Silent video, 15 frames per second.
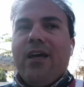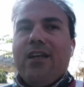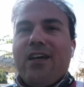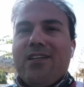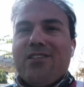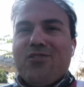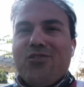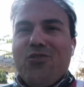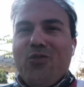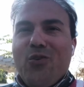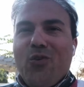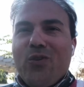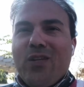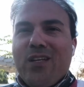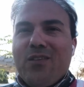And as
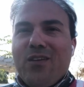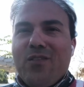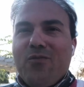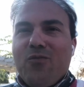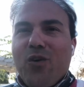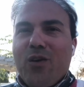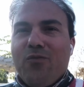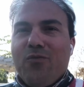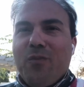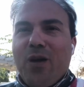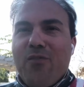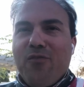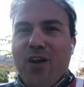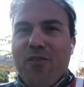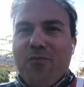you know, that in one
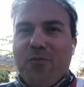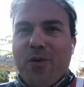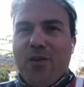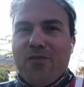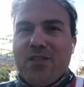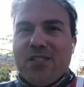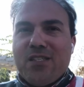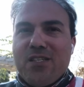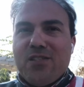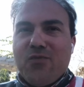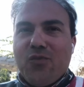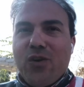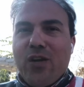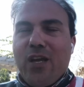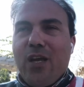of my five
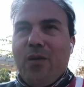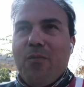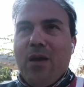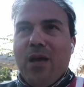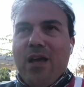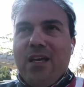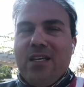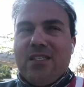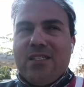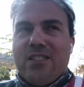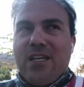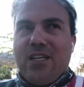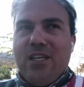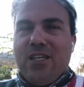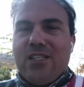prophecies for him
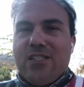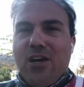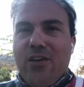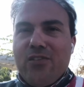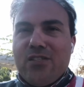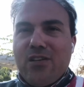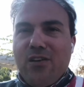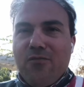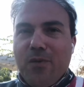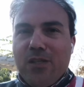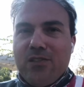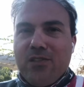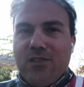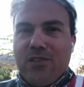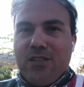is the King Cyrus
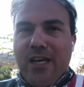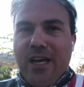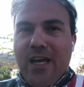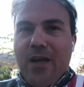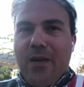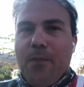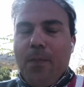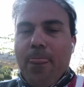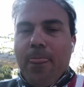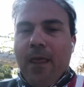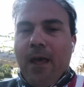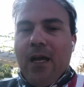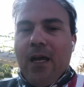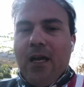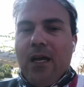of modern day.
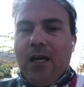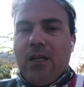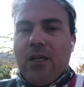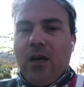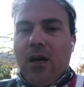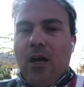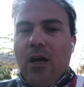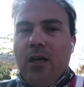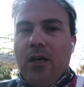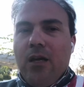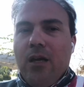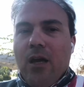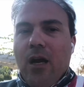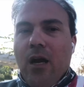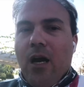And
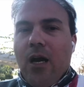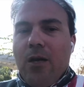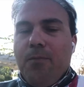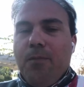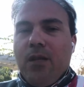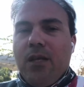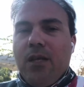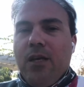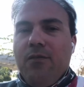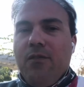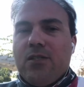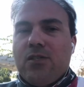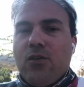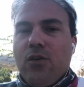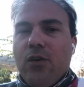I
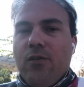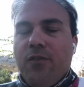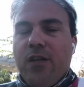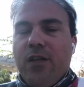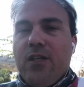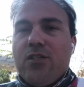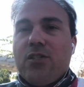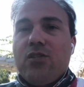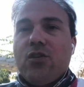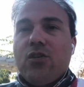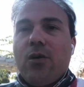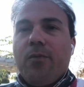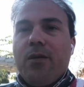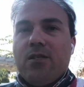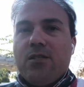believe he's going to finish
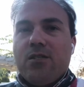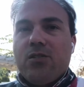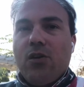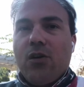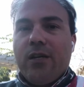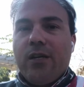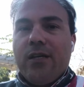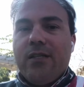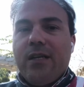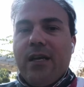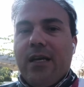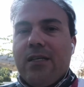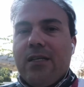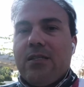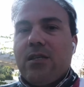the job he
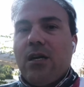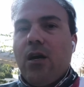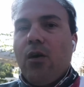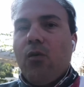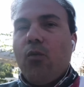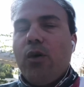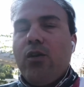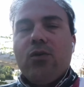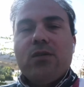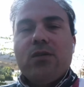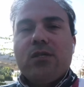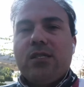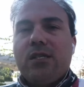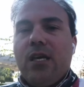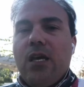started, and we
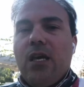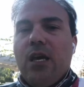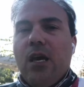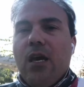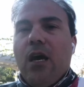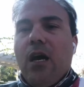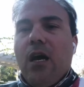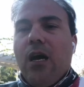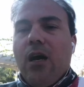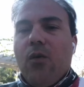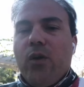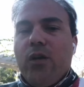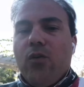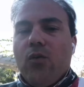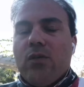don't see
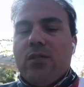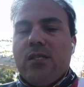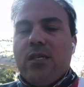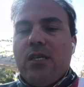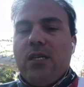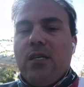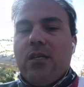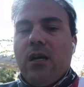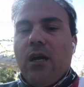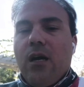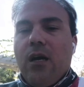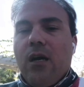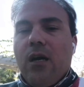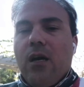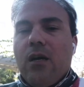
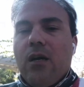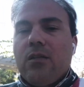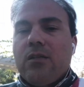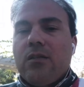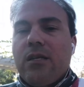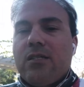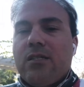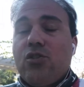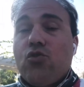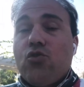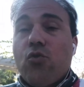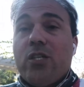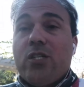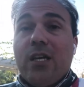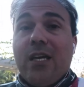the
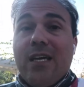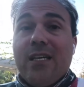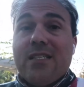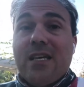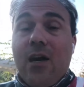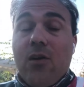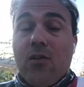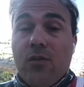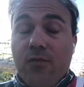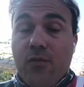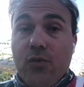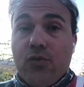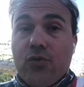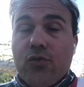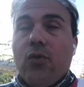situation gets out
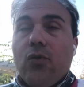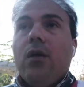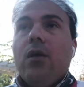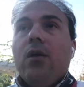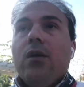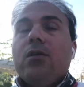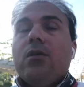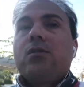of control.